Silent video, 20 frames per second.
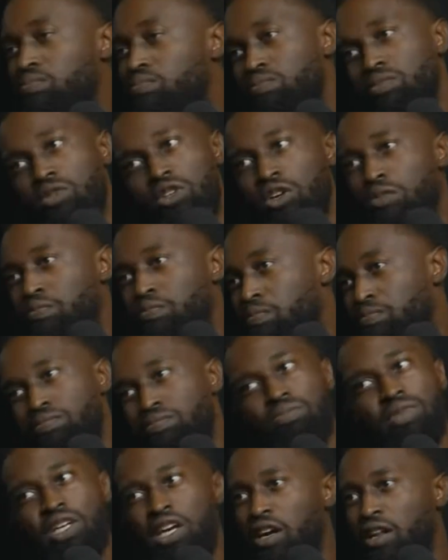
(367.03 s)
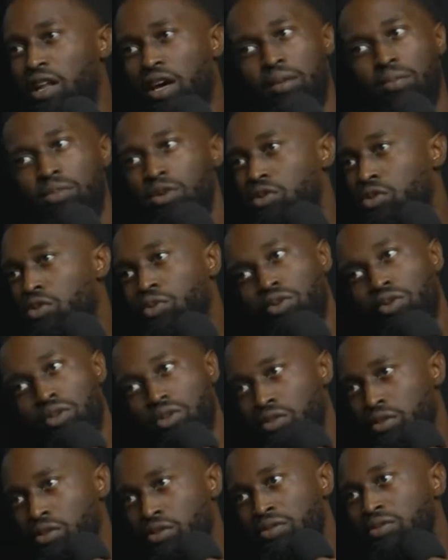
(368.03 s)
You're Carolina Blue through and
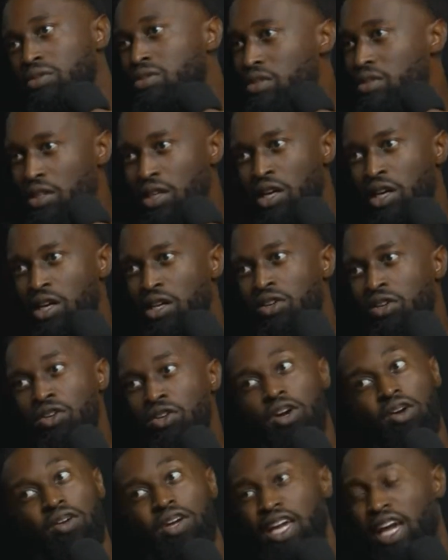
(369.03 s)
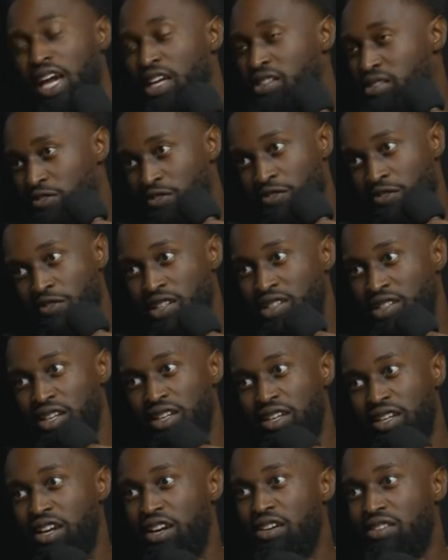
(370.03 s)
through. You go to Kansas for 15
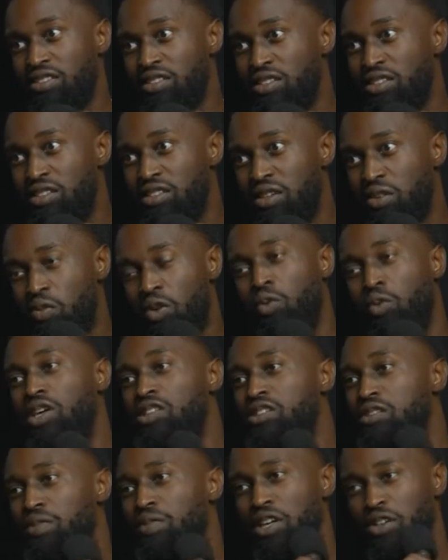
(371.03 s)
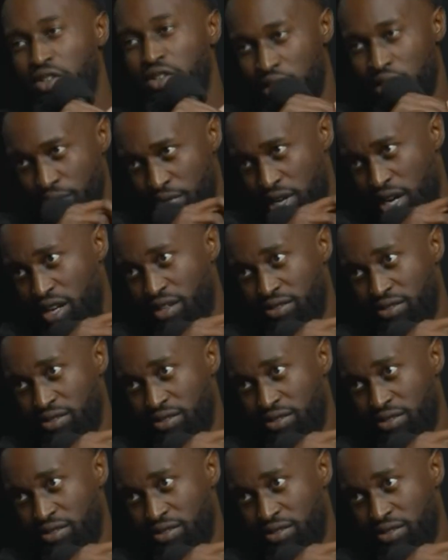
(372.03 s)
years. What was it to make you come back?